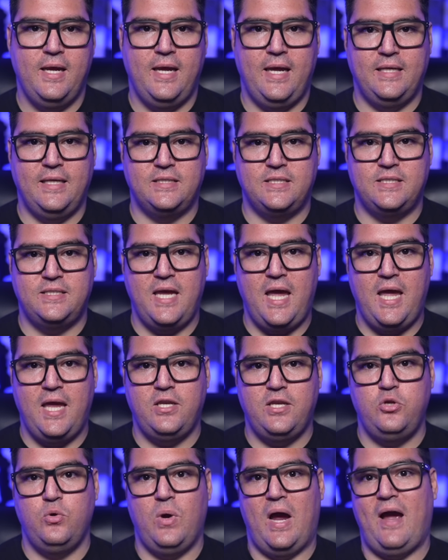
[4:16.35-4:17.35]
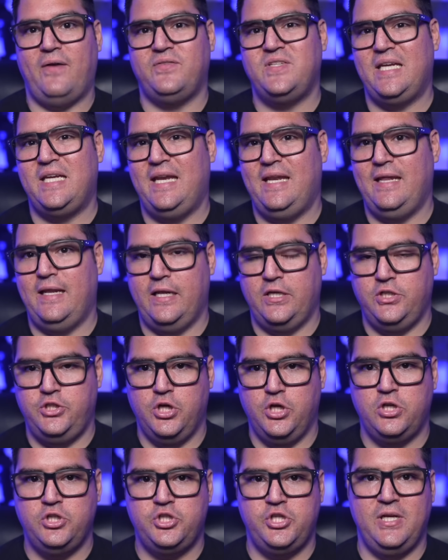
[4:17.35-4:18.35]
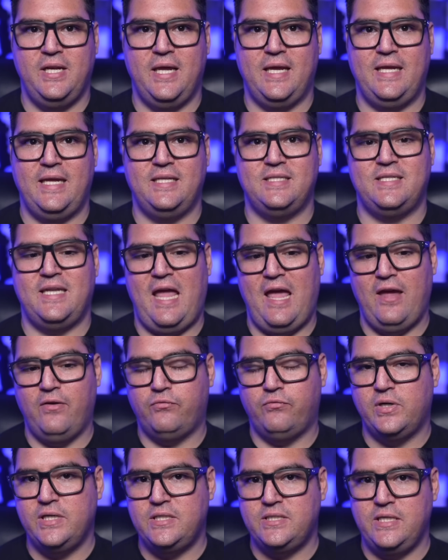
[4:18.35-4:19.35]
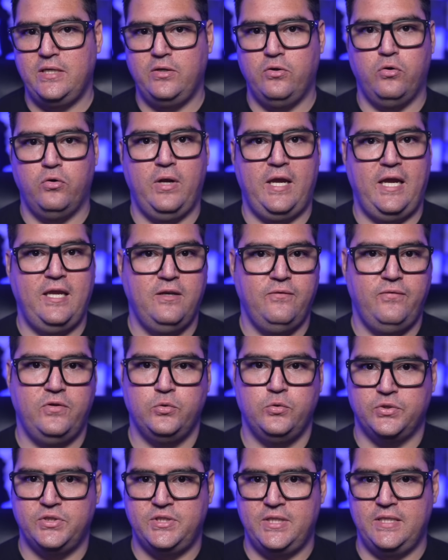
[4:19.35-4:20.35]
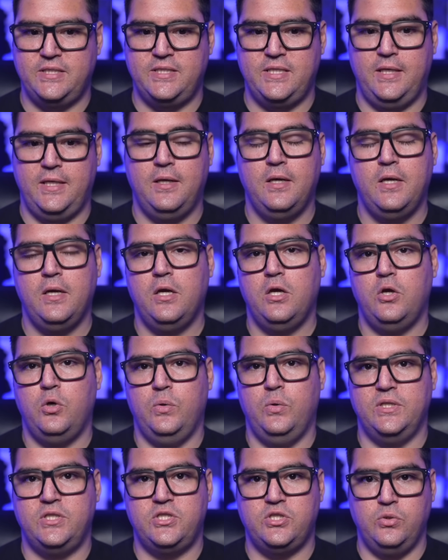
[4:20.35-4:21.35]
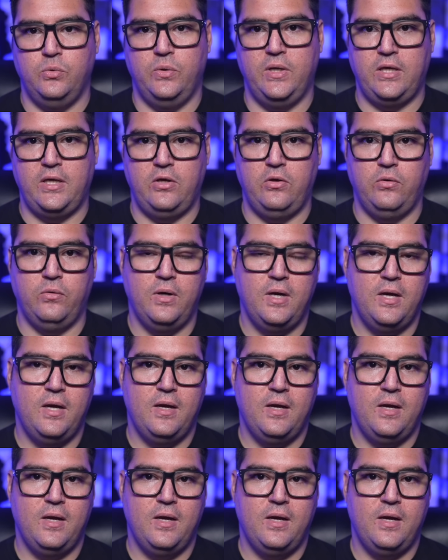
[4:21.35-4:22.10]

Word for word: Instead, you have to get an injunction against every single individual citizen who is suing you